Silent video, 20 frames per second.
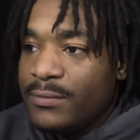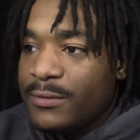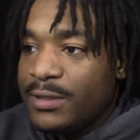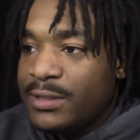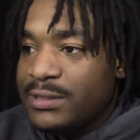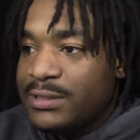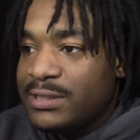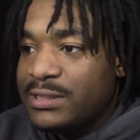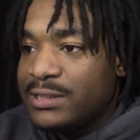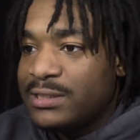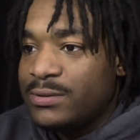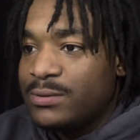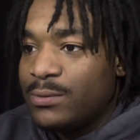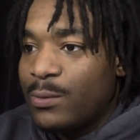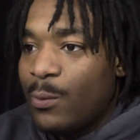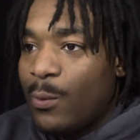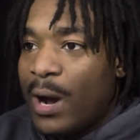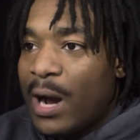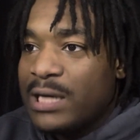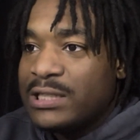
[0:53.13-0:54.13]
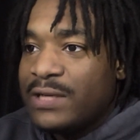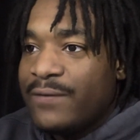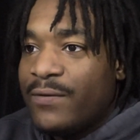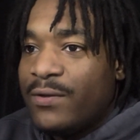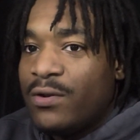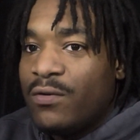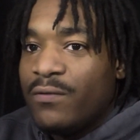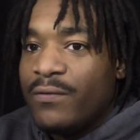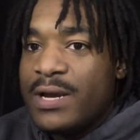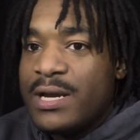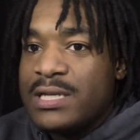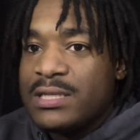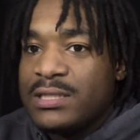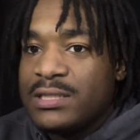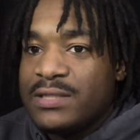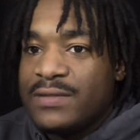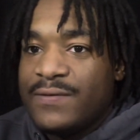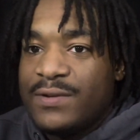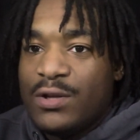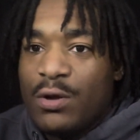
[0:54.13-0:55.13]
just watch it for no reason, just
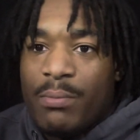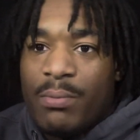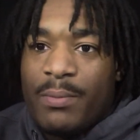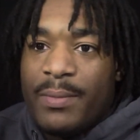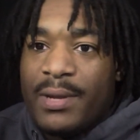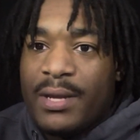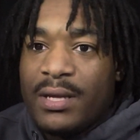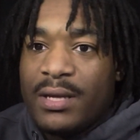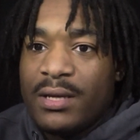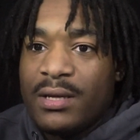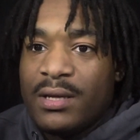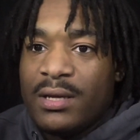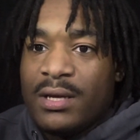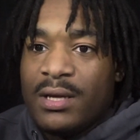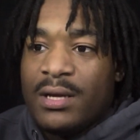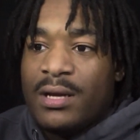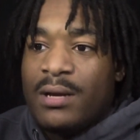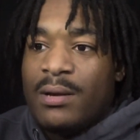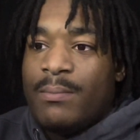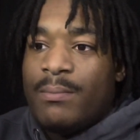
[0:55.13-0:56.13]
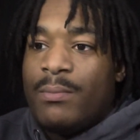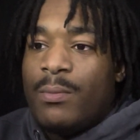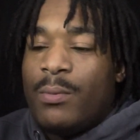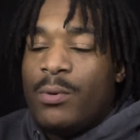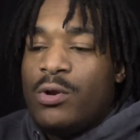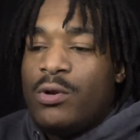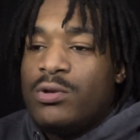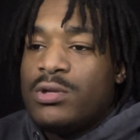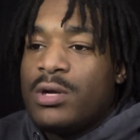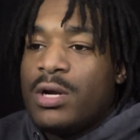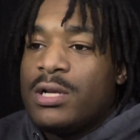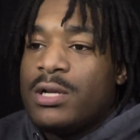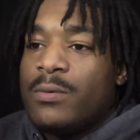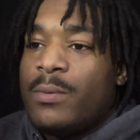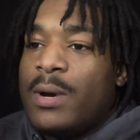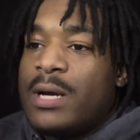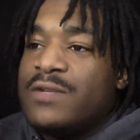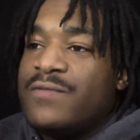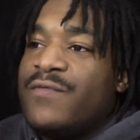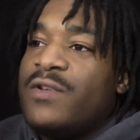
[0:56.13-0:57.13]
for dopamine. When you start to
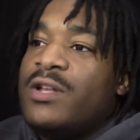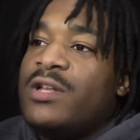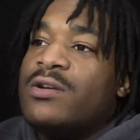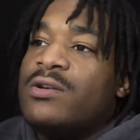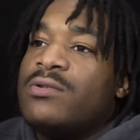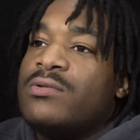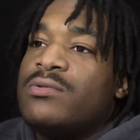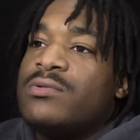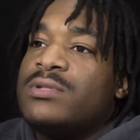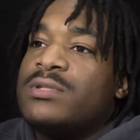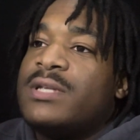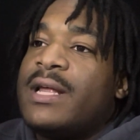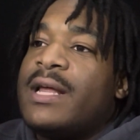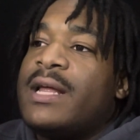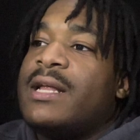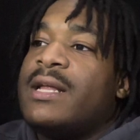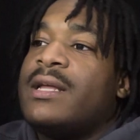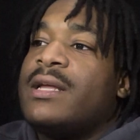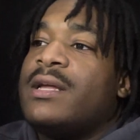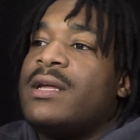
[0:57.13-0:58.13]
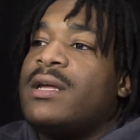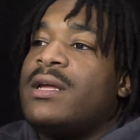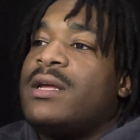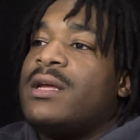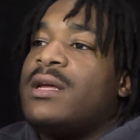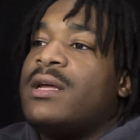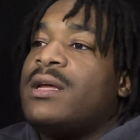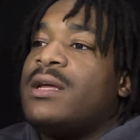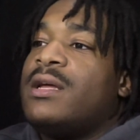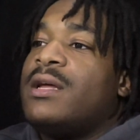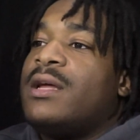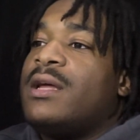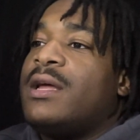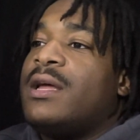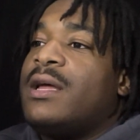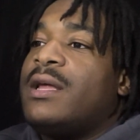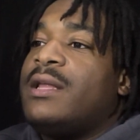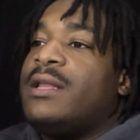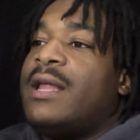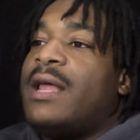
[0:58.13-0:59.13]
watch videos
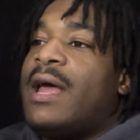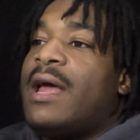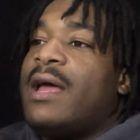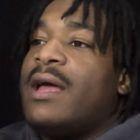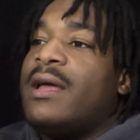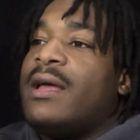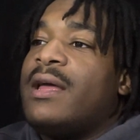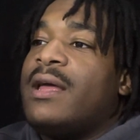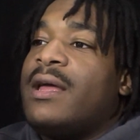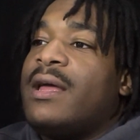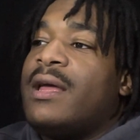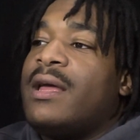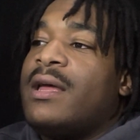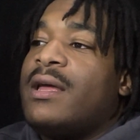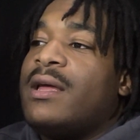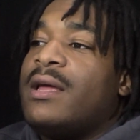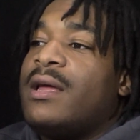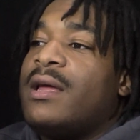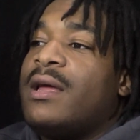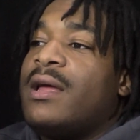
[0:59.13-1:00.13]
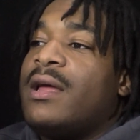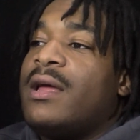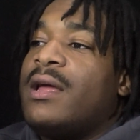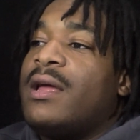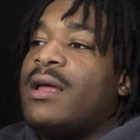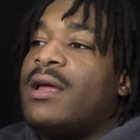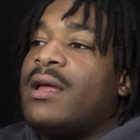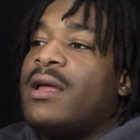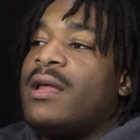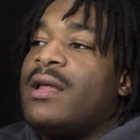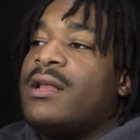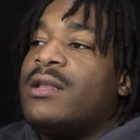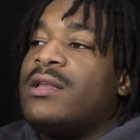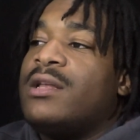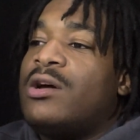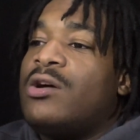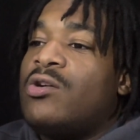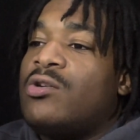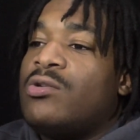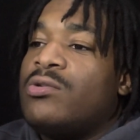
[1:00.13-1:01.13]
that
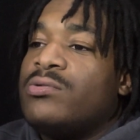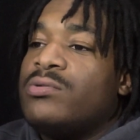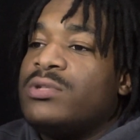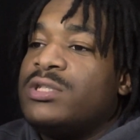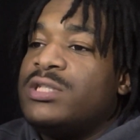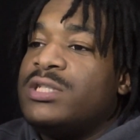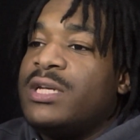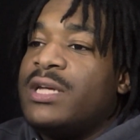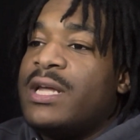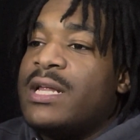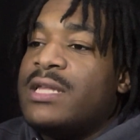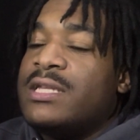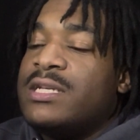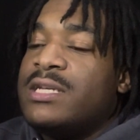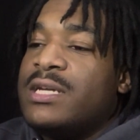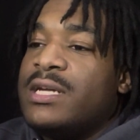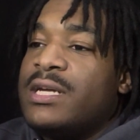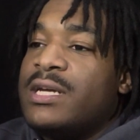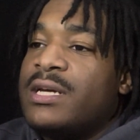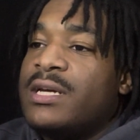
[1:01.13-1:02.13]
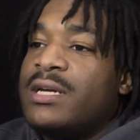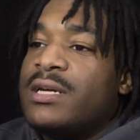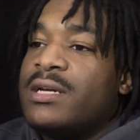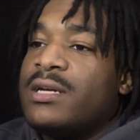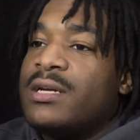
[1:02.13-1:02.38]
indulge into your